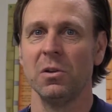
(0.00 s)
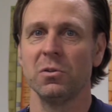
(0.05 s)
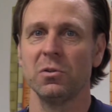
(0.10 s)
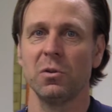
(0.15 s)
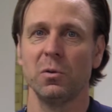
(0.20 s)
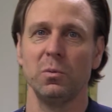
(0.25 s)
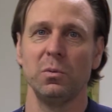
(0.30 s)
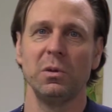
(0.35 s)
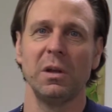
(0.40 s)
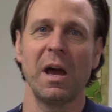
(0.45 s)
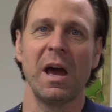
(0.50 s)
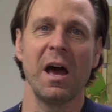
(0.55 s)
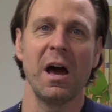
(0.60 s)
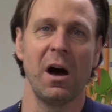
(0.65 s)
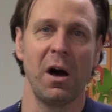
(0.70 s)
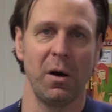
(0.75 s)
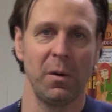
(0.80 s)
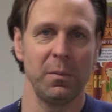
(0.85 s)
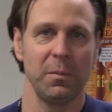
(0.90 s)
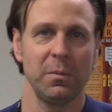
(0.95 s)
So
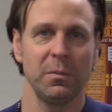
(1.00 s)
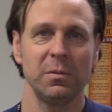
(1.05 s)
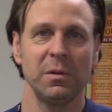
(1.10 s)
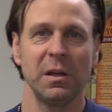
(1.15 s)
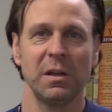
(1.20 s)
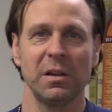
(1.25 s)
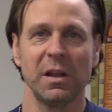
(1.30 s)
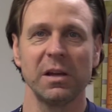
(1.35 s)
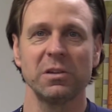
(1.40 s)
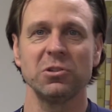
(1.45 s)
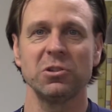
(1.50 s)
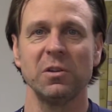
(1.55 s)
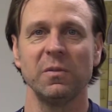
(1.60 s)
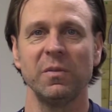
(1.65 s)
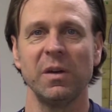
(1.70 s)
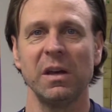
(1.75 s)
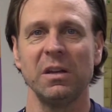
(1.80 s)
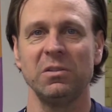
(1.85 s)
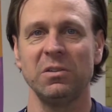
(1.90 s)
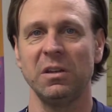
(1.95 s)
now the election
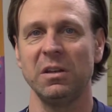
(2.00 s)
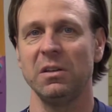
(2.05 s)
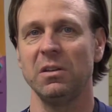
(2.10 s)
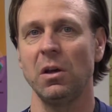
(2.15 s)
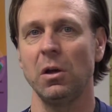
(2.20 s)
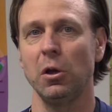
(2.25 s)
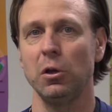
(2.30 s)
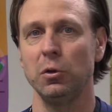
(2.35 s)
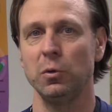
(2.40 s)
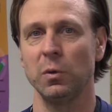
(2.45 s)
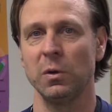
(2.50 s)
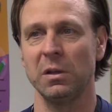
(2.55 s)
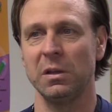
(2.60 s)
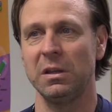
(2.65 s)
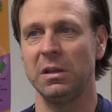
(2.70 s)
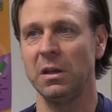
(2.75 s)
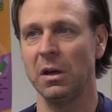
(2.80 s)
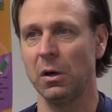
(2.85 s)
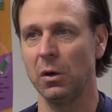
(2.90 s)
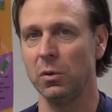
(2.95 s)
of
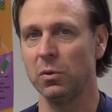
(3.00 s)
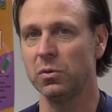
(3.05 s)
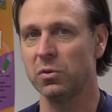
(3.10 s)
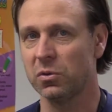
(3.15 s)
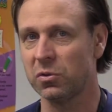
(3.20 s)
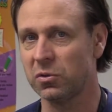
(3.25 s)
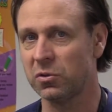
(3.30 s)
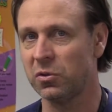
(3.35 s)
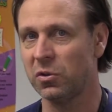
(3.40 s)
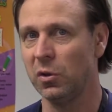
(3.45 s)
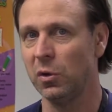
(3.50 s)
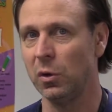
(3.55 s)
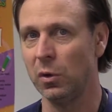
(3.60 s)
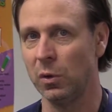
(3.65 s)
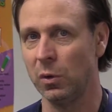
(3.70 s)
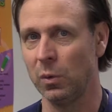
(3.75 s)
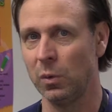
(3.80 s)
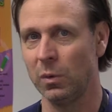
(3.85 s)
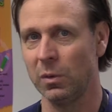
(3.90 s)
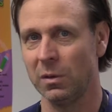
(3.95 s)
1800 goes
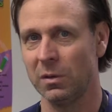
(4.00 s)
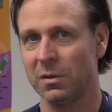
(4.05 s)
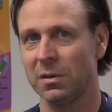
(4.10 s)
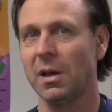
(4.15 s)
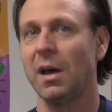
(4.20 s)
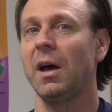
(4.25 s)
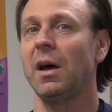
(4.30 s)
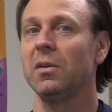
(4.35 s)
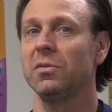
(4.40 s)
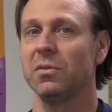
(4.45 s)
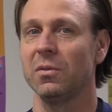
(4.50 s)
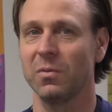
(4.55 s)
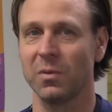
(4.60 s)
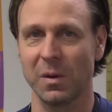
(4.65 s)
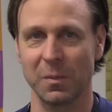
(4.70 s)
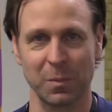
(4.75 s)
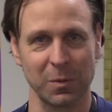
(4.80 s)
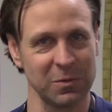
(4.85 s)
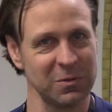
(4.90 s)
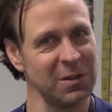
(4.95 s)
to the House of
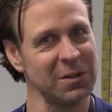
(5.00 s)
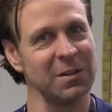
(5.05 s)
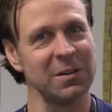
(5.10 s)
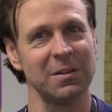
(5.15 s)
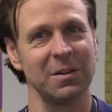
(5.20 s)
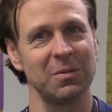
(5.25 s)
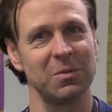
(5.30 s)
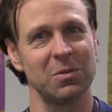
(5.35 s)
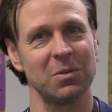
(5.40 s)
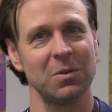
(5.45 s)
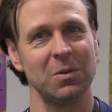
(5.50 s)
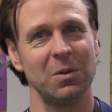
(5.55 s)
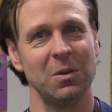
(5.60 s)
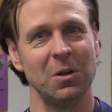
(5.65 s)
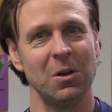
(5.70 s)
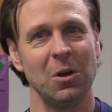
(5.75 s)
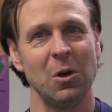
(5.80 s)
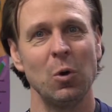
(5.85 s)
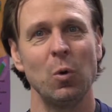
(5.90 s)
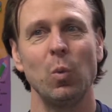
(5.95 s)
Representatives,
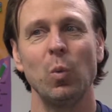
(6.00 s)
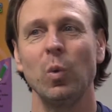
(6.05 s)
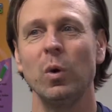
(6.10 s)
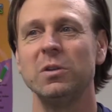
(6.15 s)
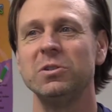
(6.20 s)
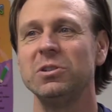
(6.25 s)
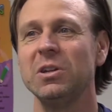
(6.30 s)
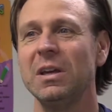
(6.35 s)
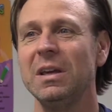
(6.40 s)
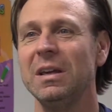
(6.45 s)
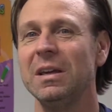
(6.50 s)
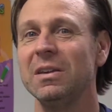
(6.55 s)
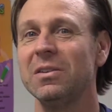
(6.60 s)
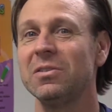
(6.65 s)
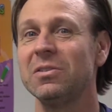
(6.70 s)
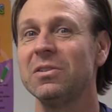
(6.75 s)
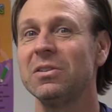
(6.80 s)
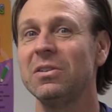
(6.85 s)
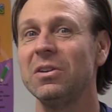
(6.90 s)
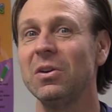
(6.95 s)
which is
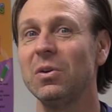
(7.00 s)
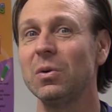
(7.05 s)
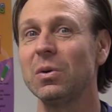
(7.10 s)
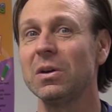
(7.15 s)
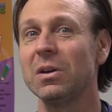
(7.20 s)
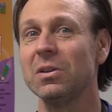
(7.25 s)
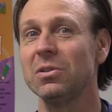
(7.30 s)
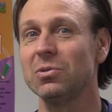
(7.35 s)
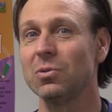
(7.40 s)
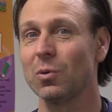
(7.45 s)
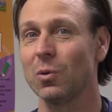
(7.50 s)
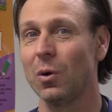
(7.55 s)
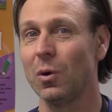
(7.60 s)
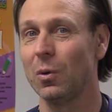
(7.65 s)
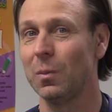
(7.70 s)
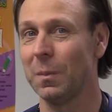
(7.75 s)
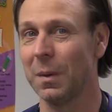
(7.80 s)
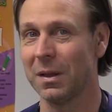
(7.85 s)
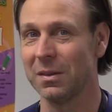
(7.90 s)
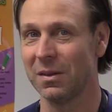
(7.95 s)
still
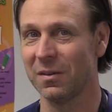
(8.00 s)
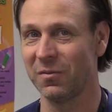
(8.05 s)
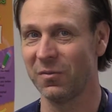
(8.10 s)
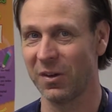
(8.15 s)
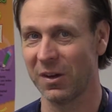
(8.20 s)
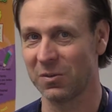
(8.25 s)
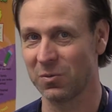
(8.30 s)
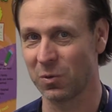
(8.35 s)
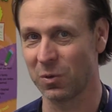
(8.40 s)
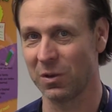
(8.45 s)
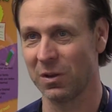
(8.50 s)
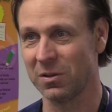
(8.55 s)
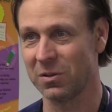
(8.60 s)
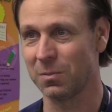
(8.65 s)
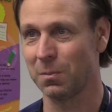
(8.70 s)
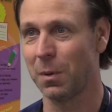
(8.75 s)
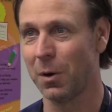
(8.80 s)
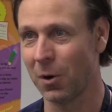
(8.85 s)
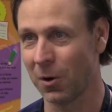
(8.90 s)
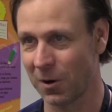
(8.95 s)
controlled by the
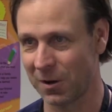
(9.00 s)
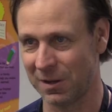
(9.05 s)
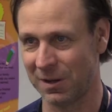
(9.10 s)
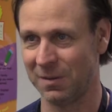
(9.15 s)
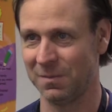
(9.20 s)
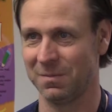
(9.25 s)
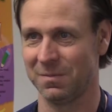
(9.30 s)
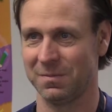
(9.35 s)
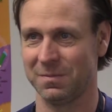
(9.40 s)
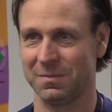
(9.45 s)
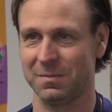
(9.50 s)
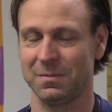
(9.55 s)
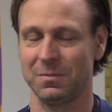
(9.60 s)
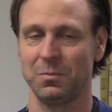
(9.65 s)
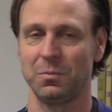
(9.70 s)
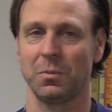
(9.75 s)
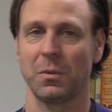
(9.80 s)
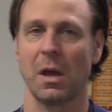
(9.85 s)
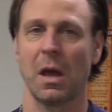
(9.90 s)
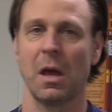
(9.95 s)
Federalist Party.
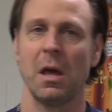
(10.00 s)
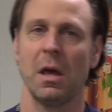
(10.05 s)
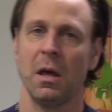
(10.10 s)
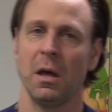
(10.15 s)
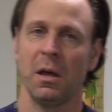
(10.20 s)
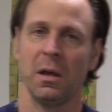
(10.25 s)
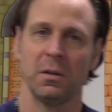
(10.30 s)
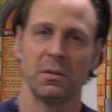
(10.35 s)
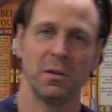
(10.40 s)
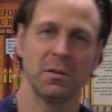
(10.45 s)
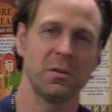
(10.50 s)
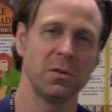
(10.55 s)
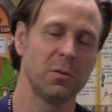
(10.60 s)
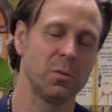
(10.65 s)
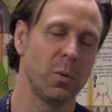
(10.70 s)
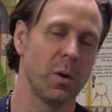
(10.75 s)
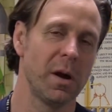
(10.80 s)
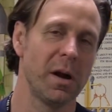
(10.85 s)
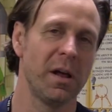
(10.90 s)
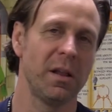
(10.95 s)
This is
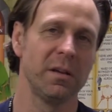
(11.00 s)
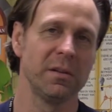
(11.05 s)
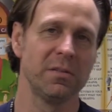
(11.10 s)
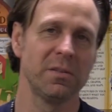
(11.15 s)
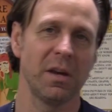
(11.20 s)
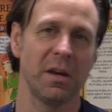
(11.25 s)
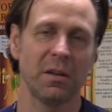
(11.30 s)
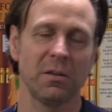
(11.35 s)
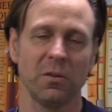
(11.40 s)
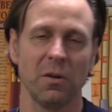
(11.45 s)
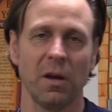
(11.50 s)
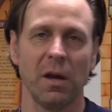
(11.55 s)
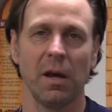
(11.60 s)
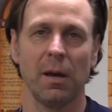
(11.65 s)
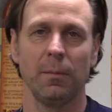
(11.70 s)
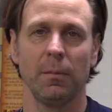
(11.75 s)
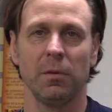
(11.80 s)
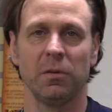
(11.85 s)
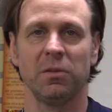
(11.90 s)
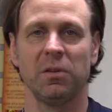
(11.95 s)
where Alexander
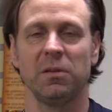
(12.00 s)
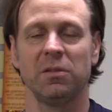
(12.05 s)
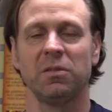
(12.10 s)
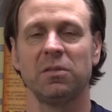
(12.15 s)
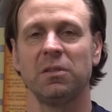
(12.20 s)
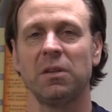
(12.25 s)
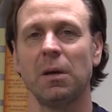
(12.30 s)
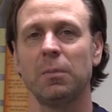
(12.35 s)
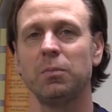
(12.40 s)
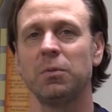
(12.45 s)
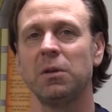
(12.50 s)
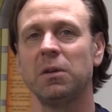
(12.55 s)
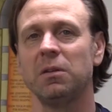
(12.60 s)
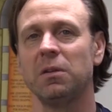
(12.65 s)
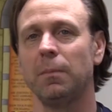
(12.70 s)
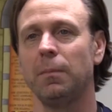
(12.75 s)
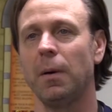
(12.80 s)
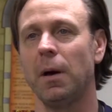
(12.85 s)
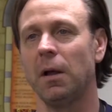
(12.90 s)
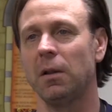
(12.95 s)
Hamilton steps
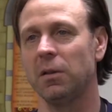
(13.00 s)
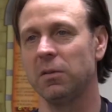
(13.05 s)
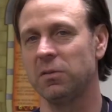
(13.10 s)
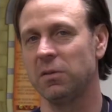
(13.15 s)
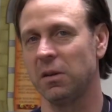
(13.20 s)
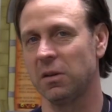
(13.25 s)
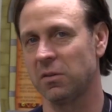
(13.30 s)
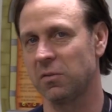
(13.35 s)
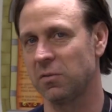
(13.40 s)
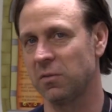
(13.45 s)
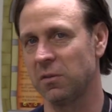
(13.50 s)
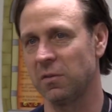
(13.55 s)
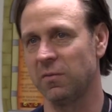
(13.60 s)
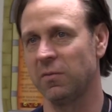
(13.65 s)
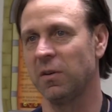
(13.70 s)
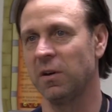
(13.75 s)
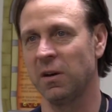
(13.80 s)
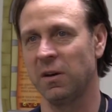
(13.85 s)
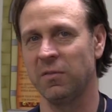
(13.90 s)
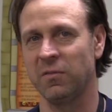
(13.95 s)
into politics for the
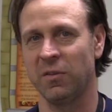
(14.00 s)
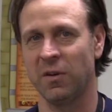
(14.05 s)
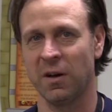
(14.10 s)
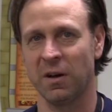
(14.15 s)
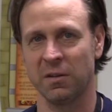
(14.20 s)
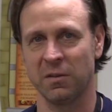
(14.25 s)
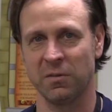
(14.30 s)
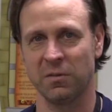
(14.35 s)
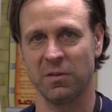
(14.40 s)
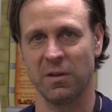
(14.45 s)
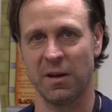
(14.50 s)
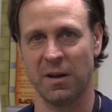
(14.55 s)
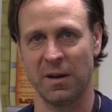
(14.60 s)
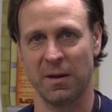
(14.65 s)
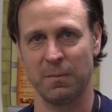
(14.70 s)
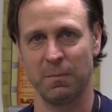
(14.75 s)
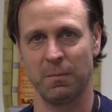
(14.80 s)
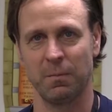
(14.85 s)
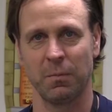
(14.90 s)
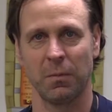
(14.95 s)
very final
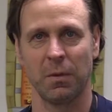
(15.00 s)
time.